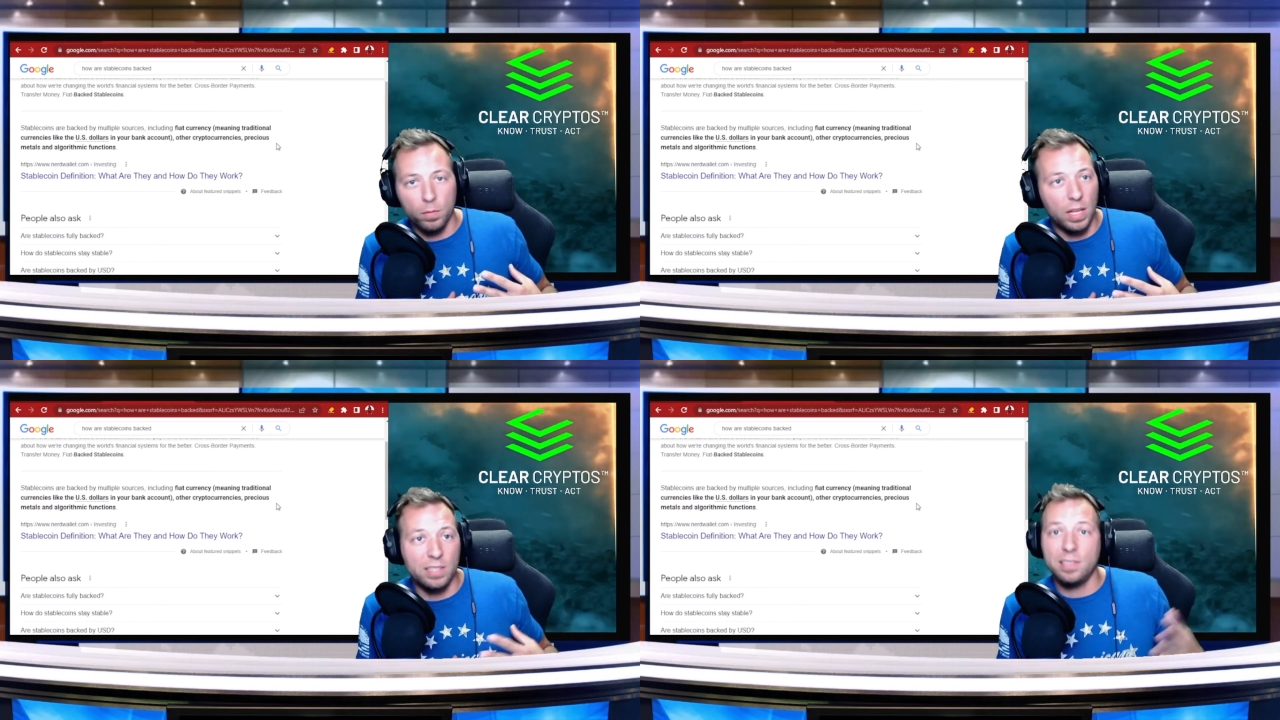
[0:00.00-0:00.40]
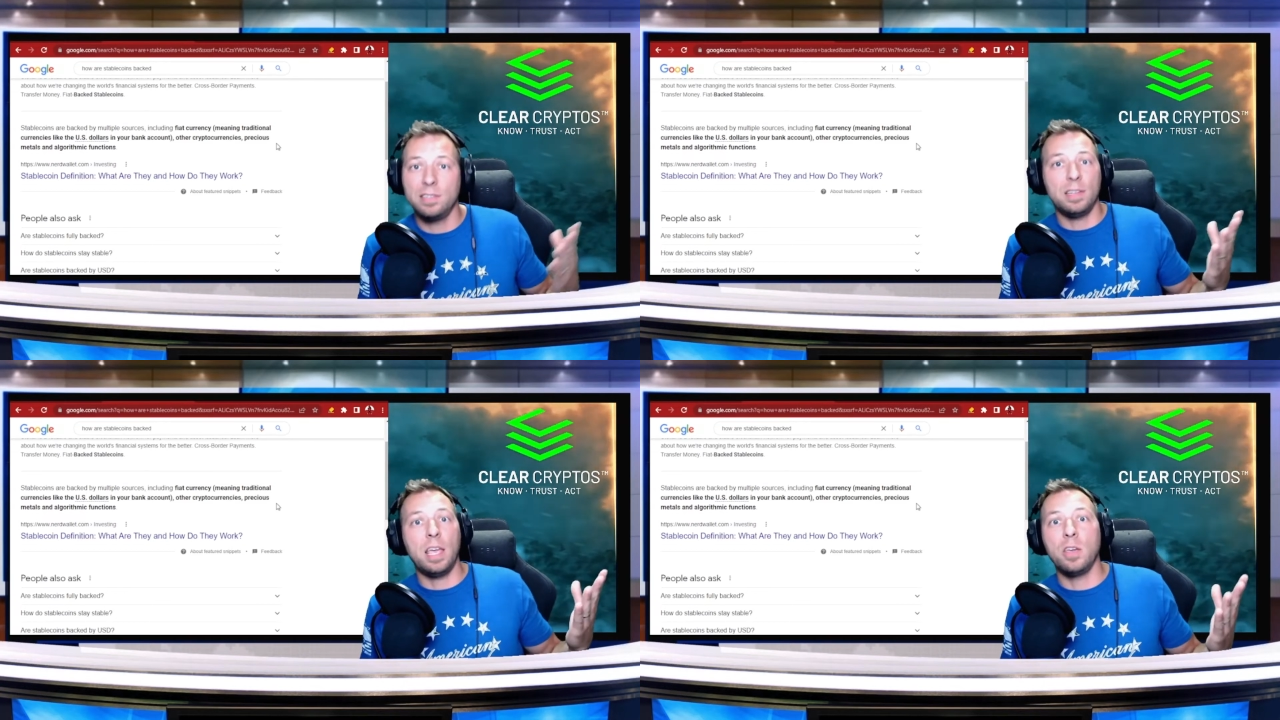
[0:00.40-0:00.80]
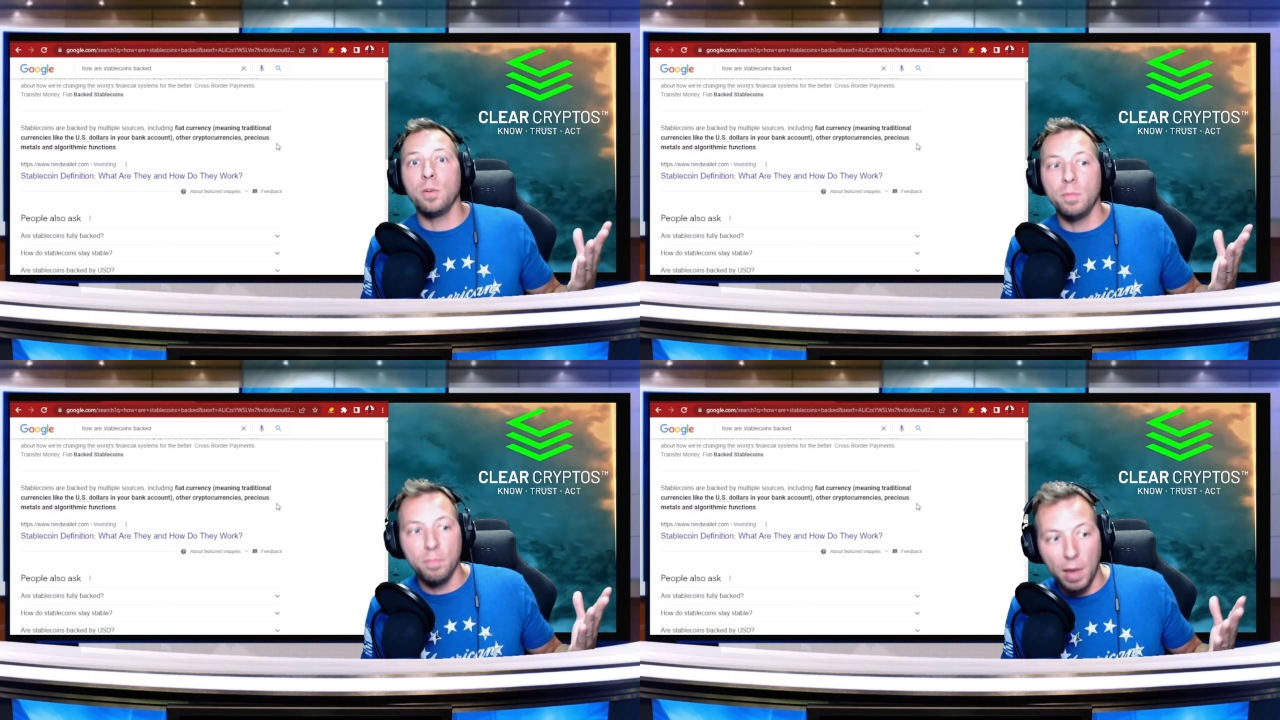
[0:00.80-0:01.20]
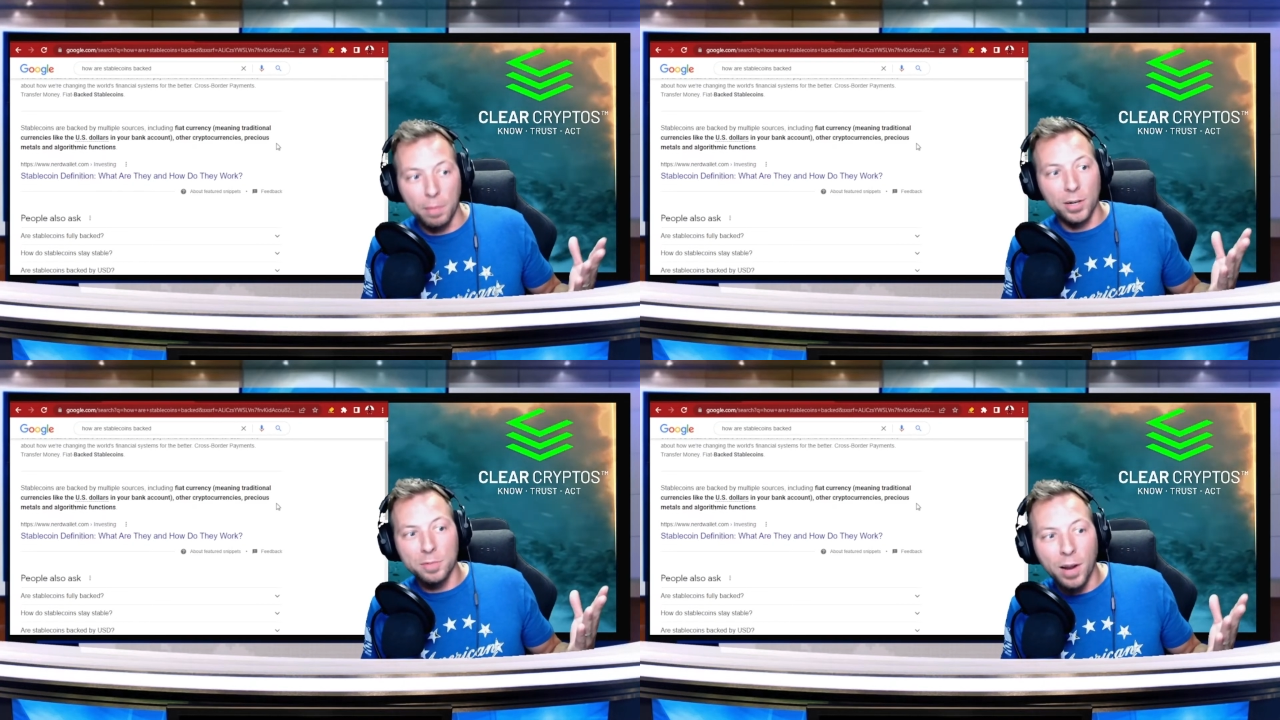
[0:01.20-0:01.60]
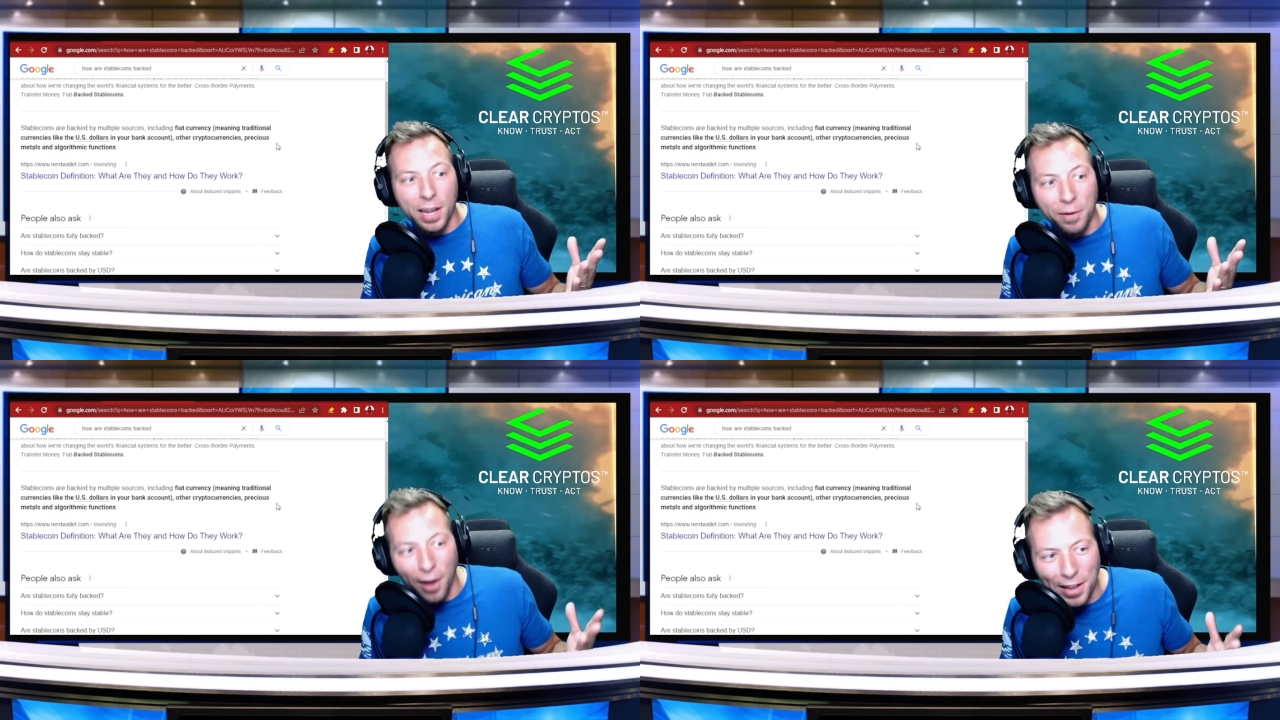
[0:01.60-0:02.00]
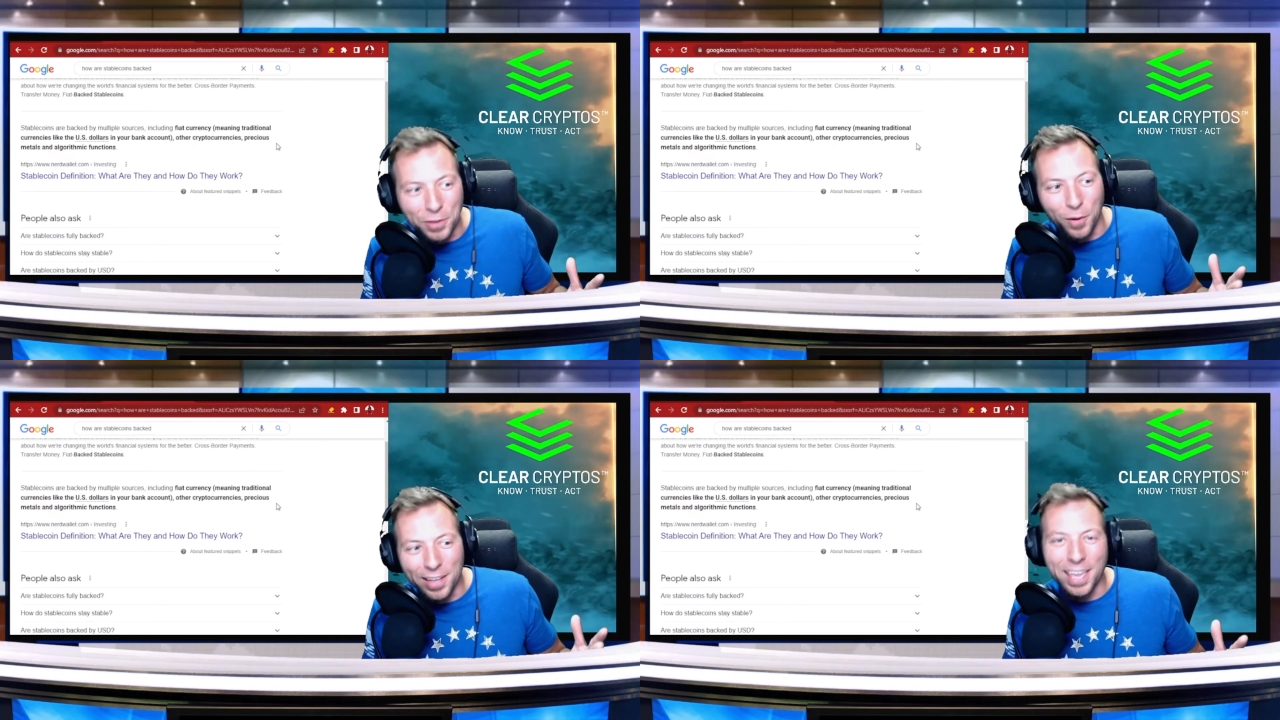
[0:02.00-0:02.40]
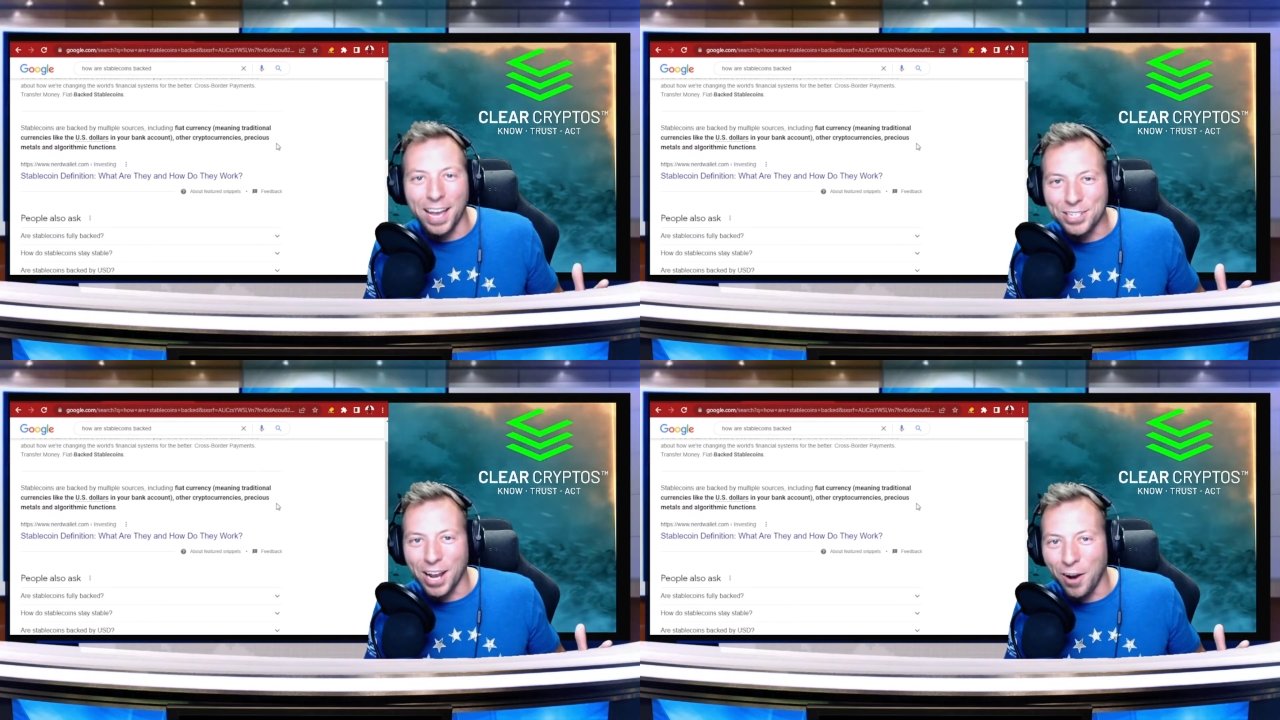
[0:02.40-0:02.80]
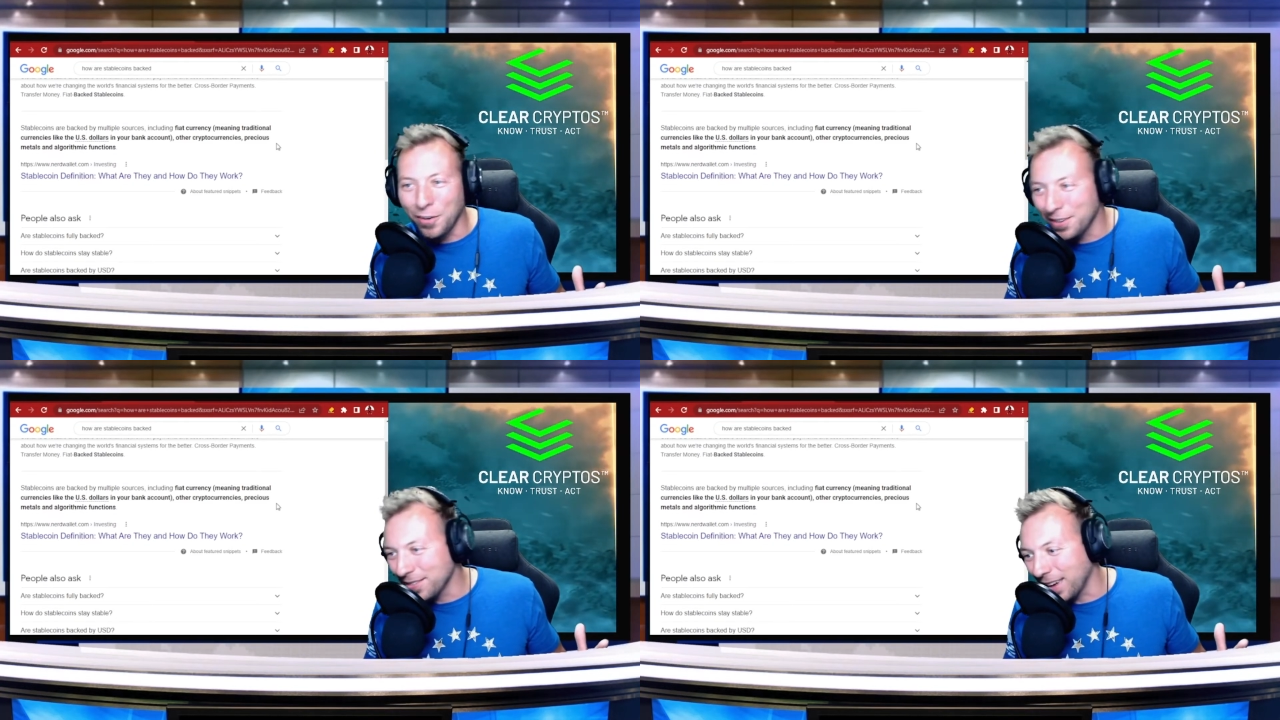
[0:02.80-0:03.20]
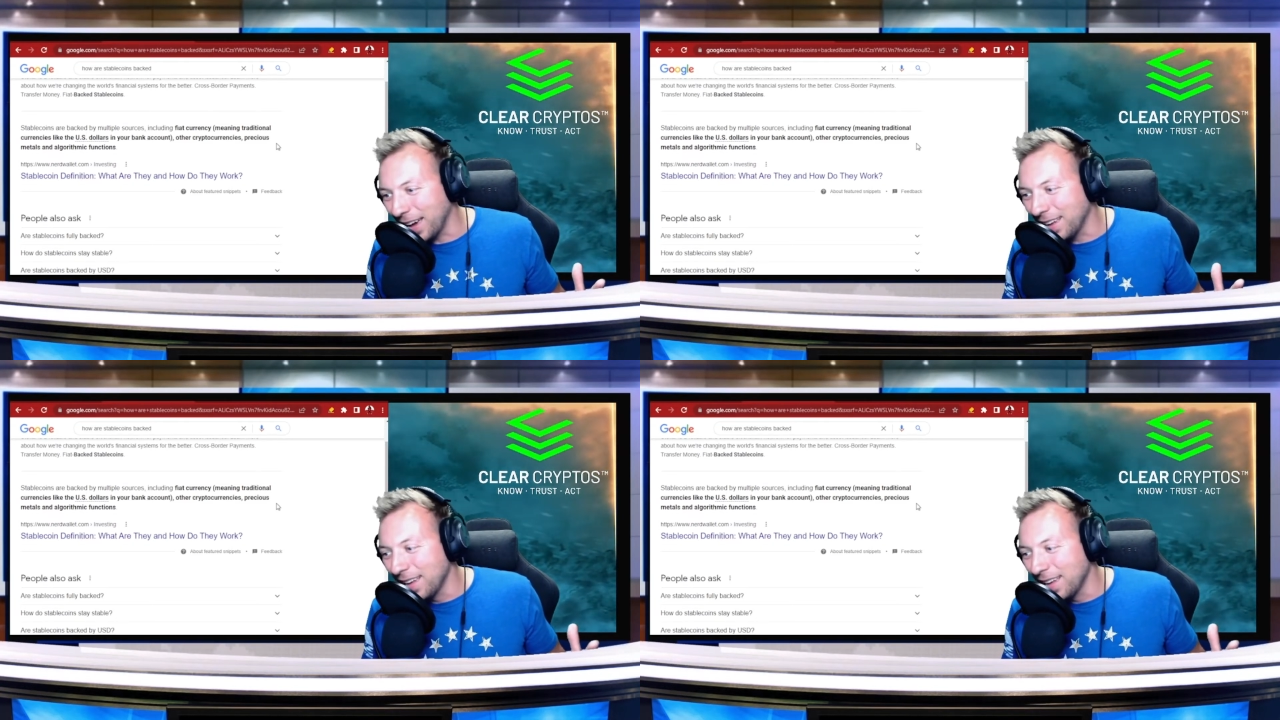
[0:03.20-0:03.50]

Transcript: let's say you made a bunch of money, right? You want to cash out, okay?